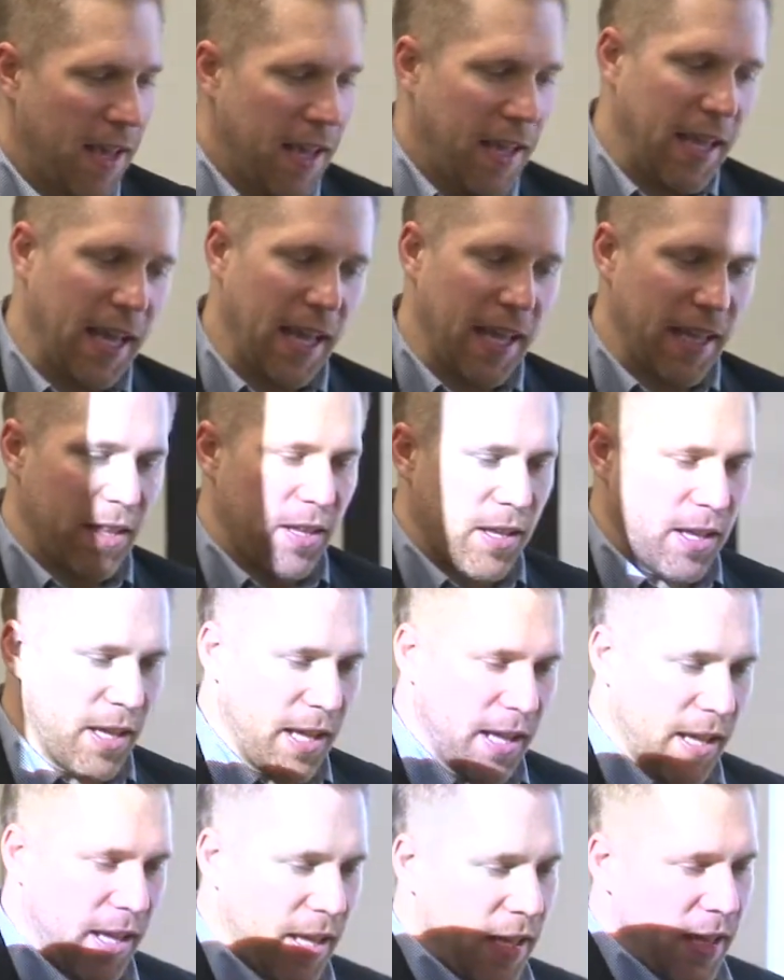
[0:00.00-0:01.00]
Do you know if
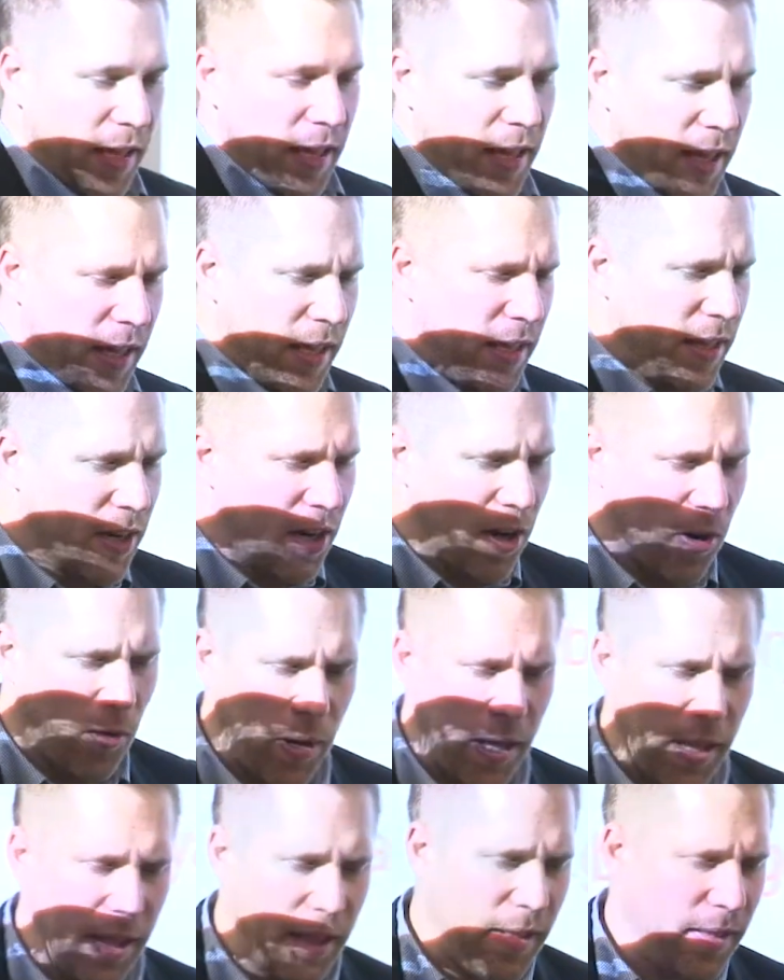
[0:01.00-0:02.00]
that's. You know,
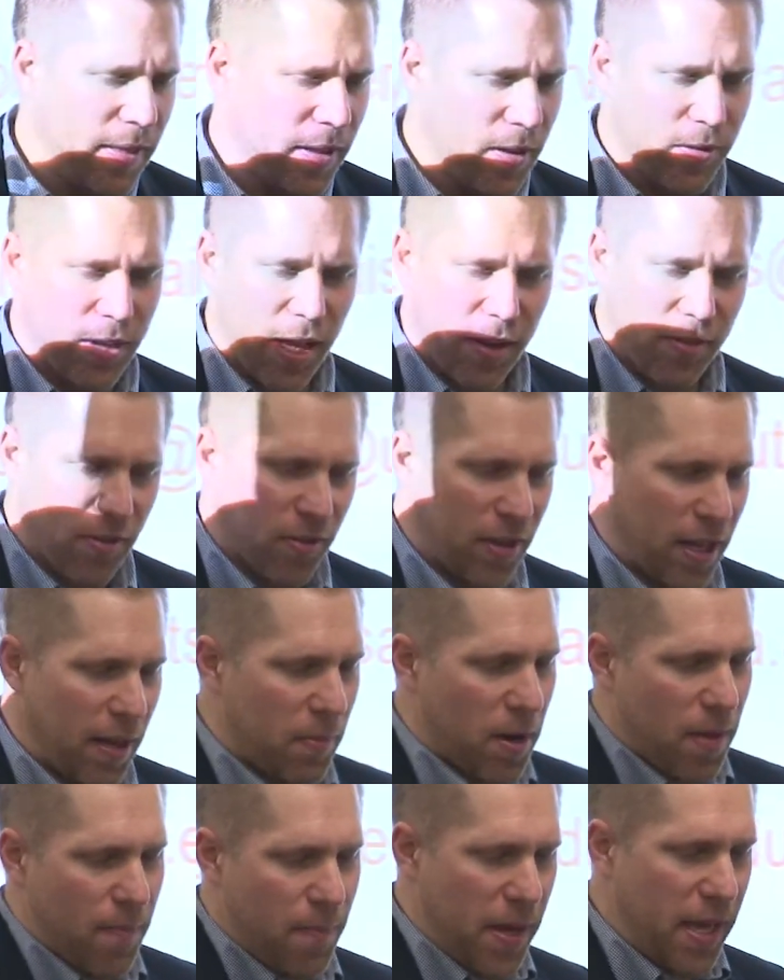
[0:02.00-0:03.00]
there doesn't seem
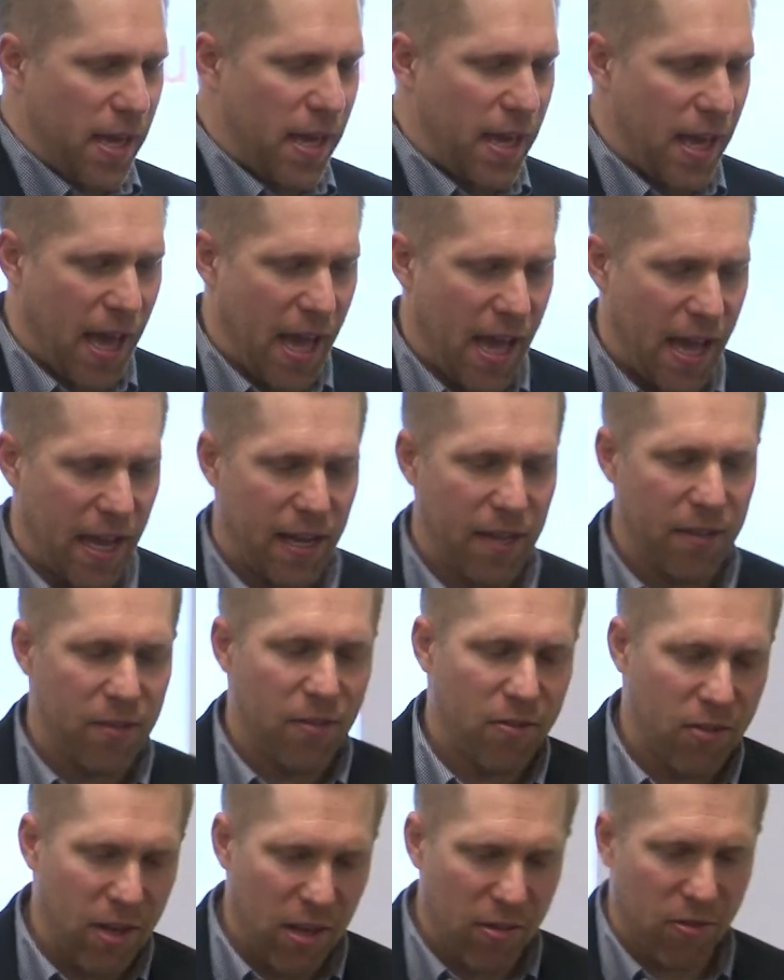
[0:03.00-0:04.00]
to be a
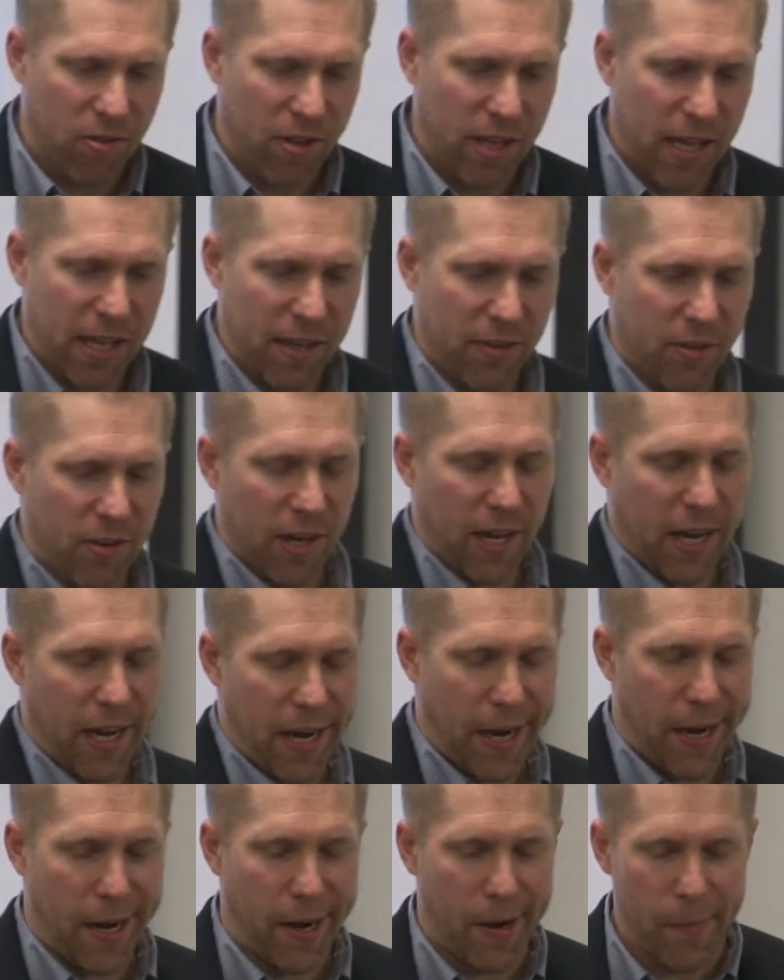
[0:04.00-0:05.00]
consistent
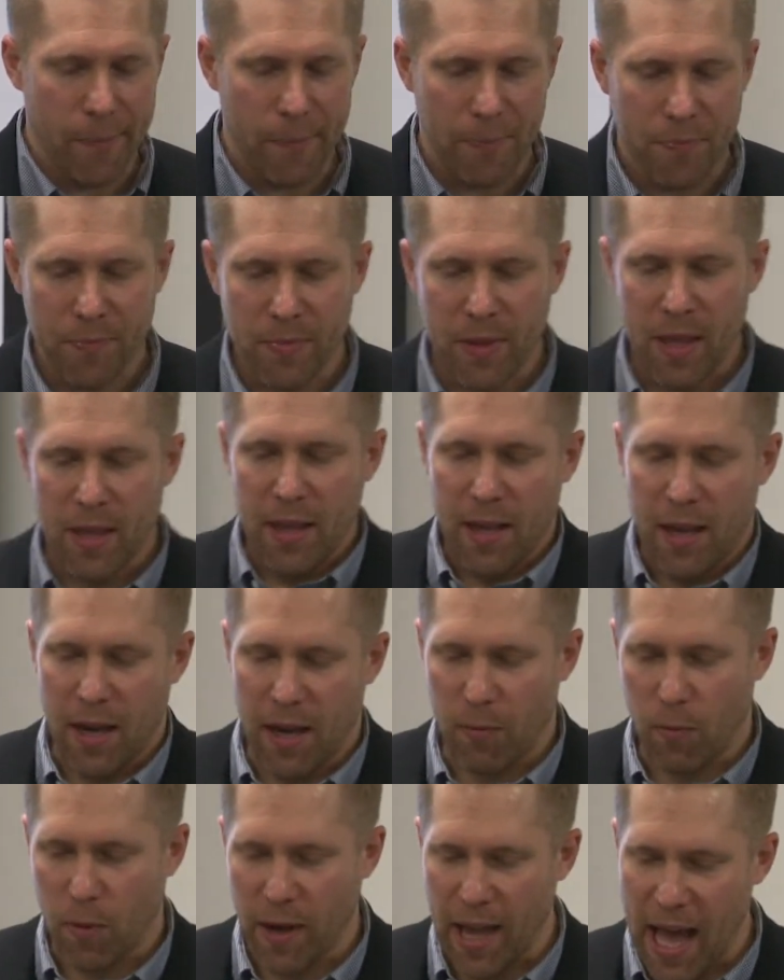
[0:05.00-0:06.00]
um,
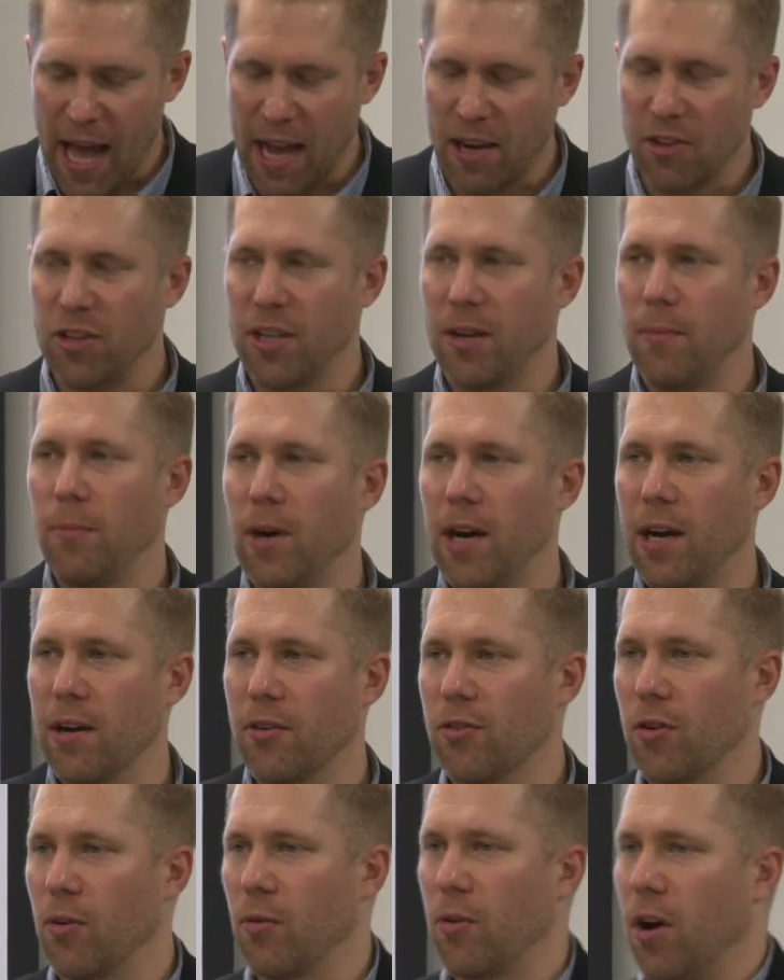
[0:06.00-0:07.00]
uh, reaction among
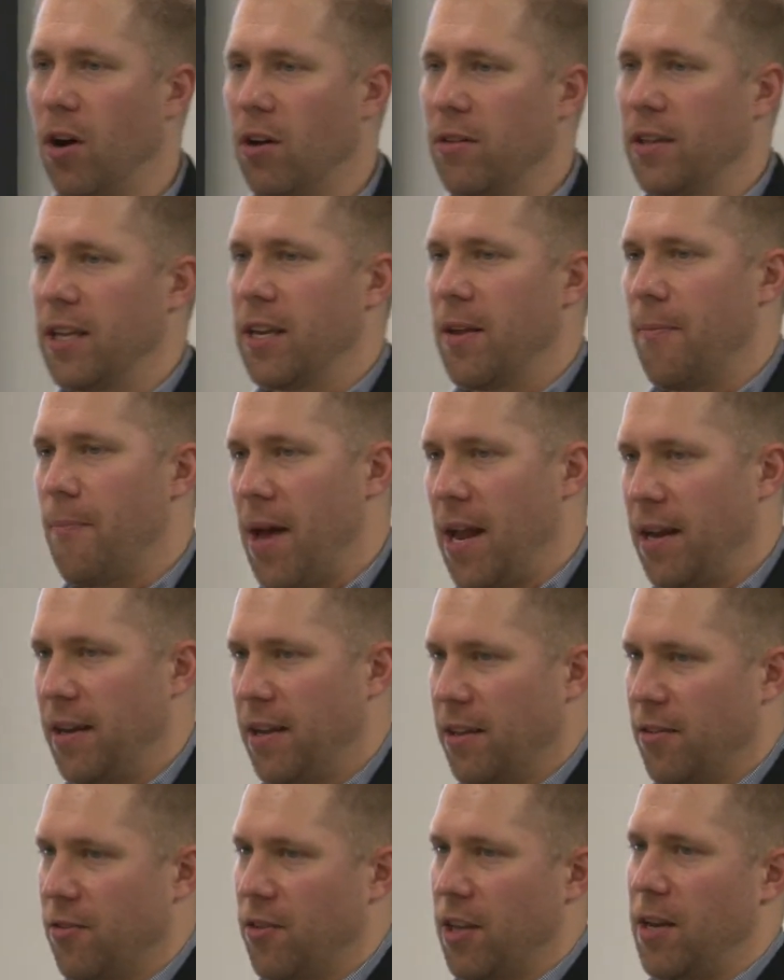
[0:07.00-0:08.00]
so-called independents.